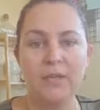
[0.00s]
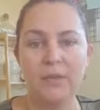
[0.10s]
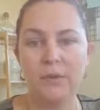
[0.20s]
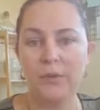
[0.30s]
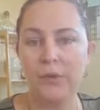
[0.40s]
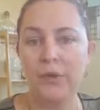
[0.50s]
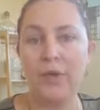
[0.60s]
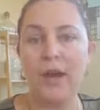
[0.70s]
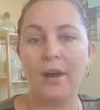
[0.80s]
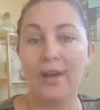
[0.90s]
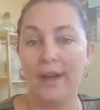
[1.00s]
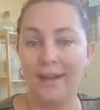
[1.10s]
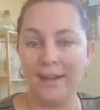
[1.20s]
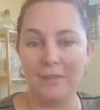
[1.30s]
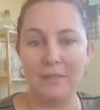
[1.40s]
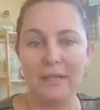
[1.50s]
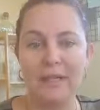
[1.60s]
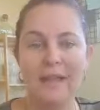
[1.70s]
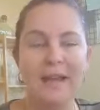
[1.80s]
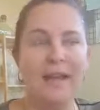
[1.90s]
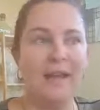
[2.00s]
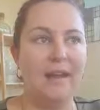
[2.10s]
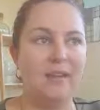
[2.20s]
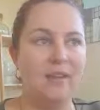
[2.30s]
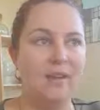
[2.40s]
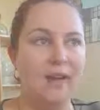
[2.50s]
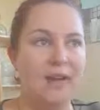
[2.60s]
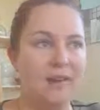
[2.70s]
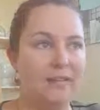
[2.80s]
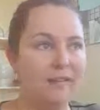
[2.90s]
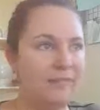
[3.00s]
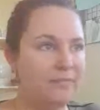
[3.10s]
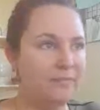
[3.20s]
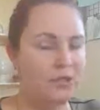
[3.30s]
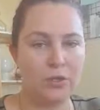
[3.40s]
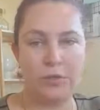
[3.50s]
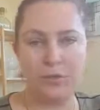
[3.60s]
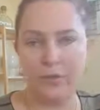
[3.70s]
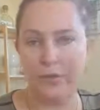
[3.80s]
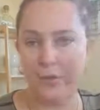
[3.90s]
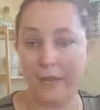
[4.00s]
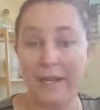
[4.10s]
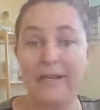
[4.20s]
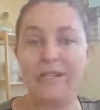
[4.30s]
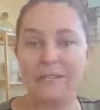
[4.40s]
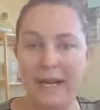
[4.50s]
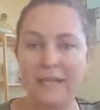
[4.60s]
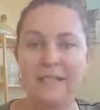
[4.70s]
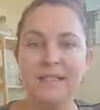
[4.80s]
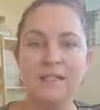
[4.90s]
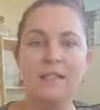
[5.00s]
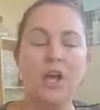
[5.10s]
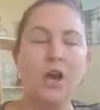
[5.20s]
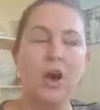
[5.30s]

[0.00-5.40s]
So if you are a company and you have 2 or 3 directors,